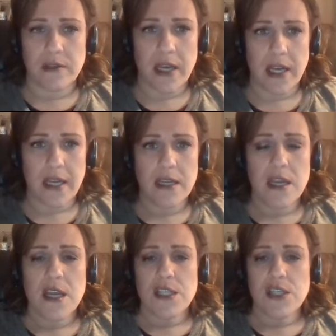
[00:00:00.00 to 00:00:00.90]
Okay,
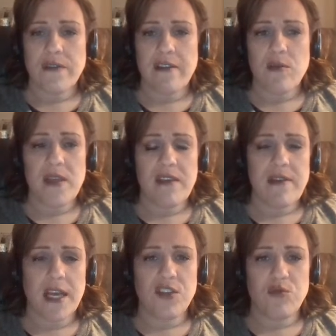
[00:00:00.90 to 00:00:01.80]
so if I have a
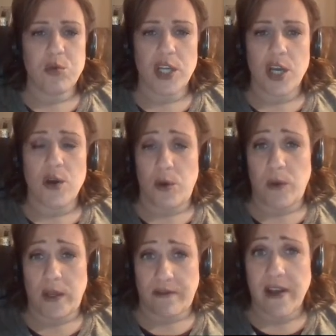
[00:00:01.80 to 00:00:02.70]
p-value of
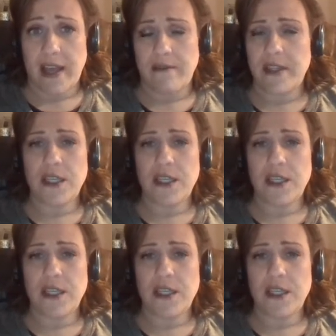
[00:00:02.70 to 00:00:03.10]
0.0015,